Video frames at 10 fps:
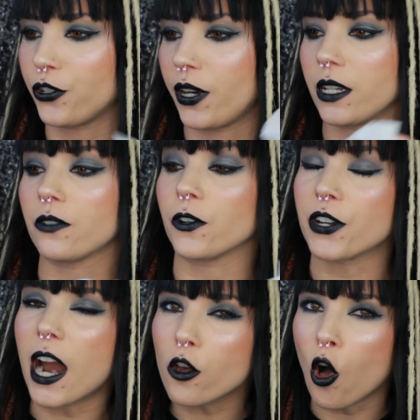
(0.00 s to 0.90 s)
bit of transfer.
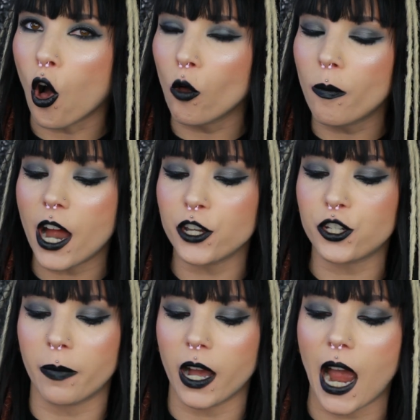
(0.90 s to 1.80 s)
Not a whole
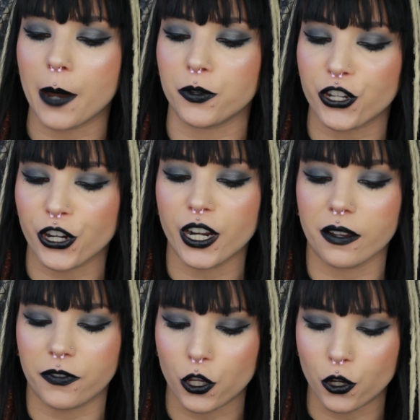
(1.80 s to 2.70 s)
bunch, but I'm sure
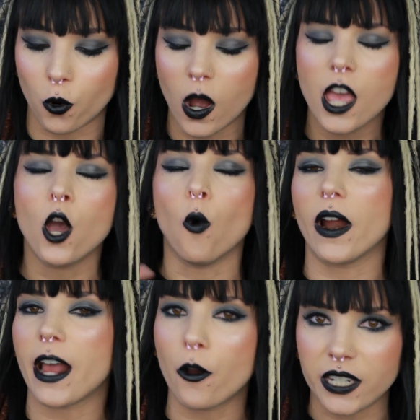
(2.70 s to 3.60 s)
if you
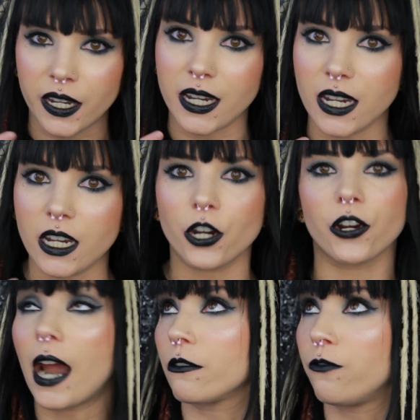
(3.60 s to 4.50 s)
went out to eat
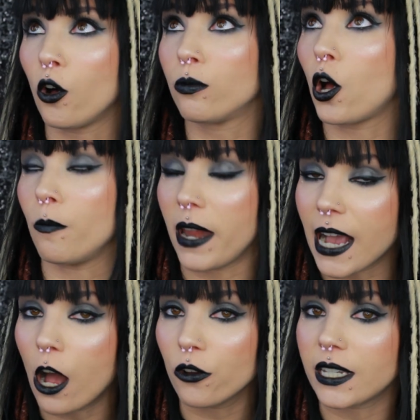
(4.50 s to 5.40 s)
or had a full-blown
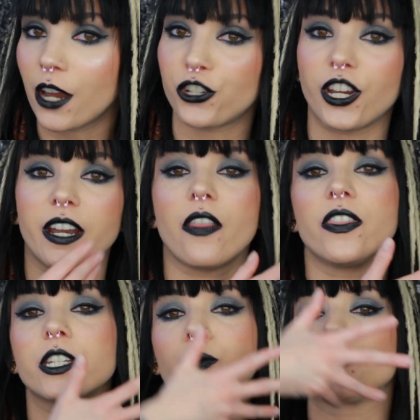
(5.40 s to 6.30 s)
makeout session,
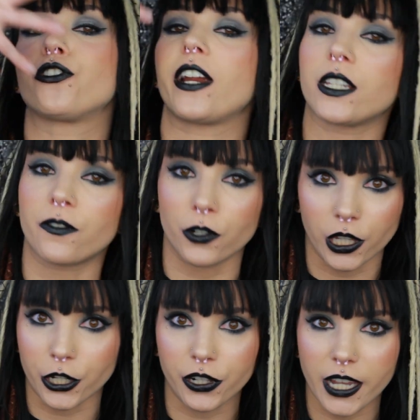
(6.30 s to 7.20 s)
this would transfer
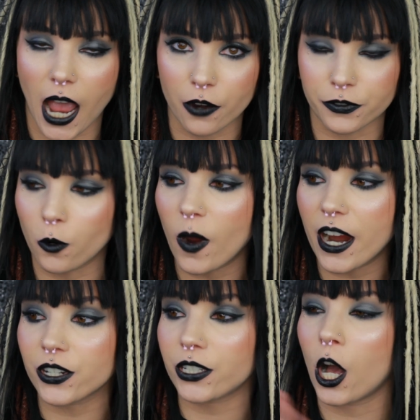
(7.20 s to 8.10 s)
literally
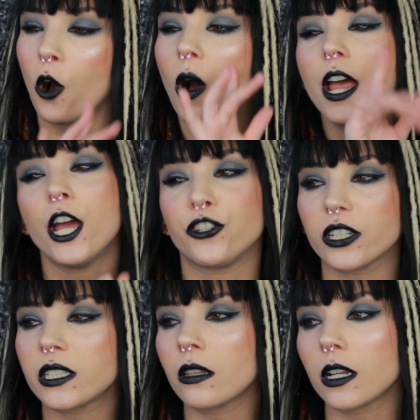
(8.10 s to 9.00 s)
everywhere. So
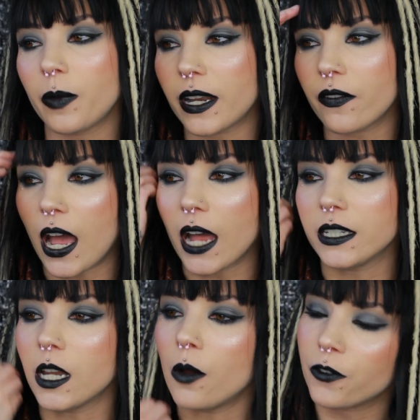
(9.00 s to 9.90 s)
just a little bit of a
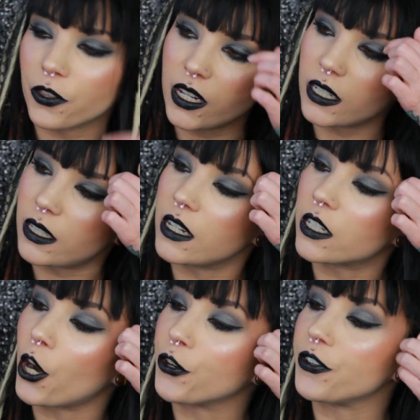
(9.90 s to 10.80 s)
heads up for these.
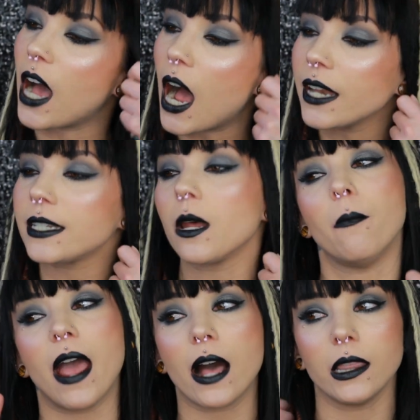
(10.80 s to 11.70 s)
These are not
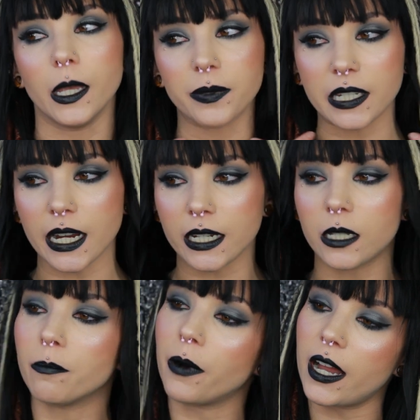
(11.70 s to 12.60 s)
matte
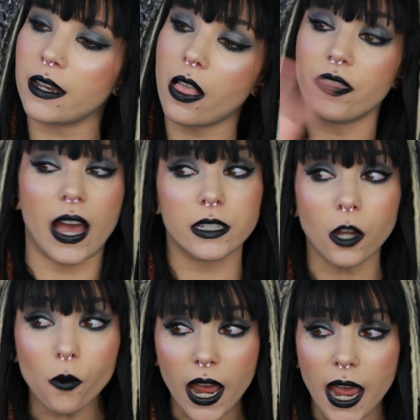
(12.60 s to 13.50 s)
lipsticks, but
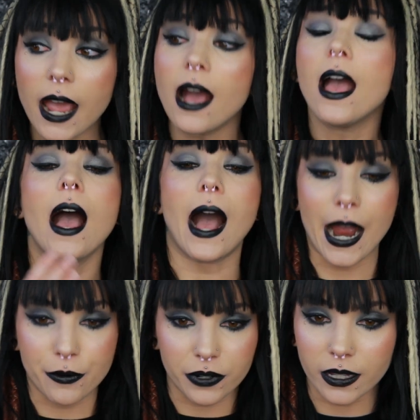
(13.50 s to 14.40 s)
that's okay.
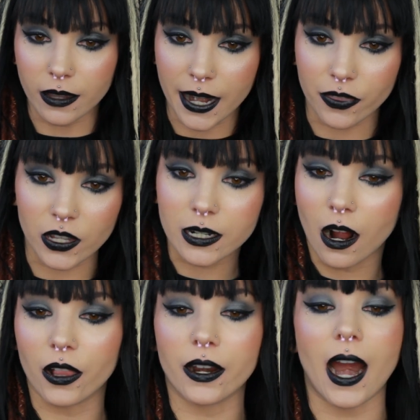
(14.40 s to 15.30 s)
I really like this
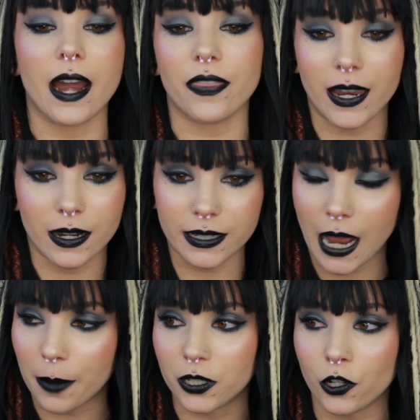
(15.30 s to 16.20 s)
color. I think it is
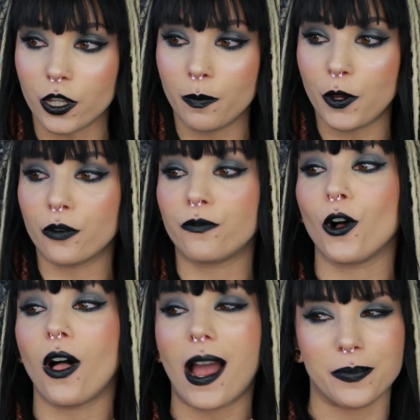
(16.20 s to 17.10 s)
absolutely
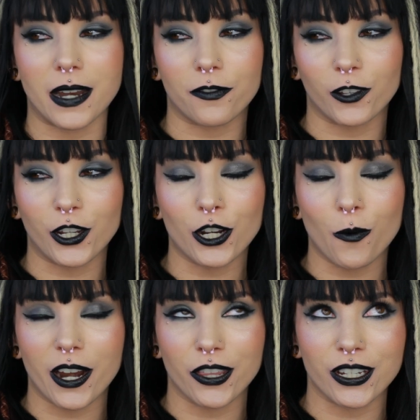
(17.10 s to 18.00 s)
beautiful. I'm definitely going to
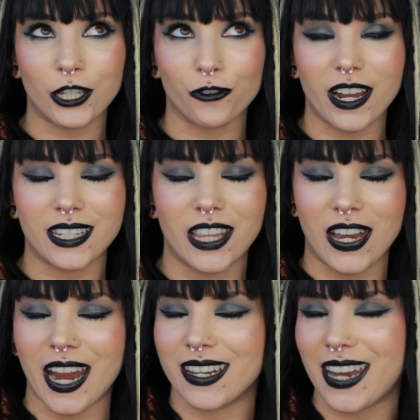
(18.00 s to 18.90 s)
wear this the rest of the
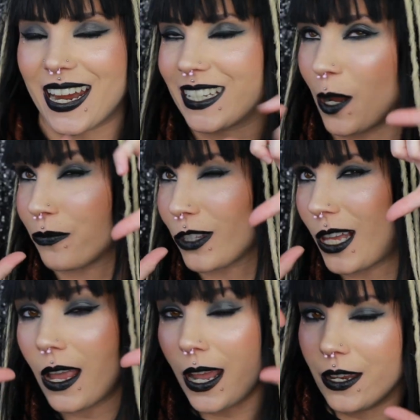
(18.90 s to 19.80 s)
day and take some
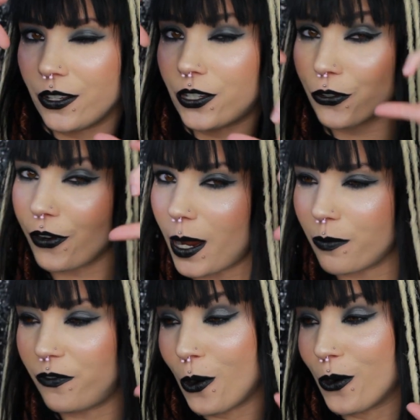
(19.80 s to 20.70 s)

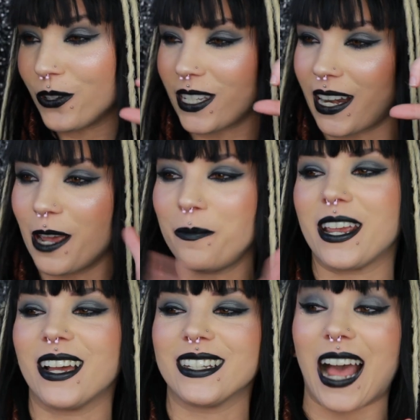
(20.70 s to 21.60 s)
Instagram photos in it
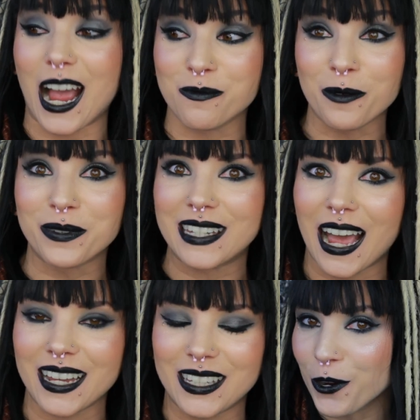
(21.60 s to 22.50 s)
because I'm
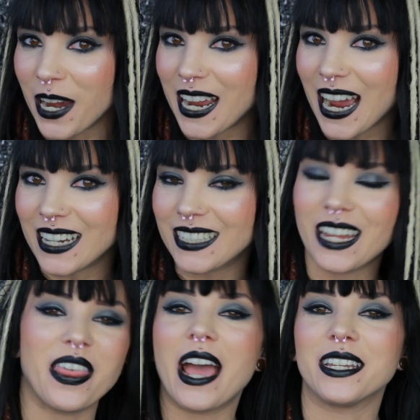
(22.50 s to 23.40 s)
obsessed. Okay guys,
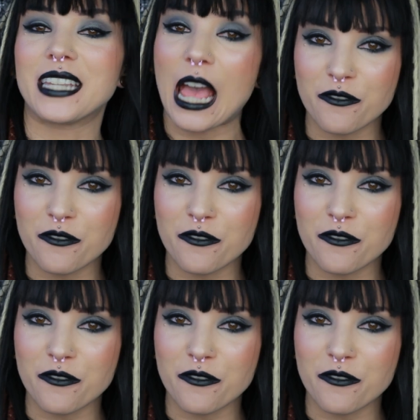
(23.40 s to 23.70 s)
and that is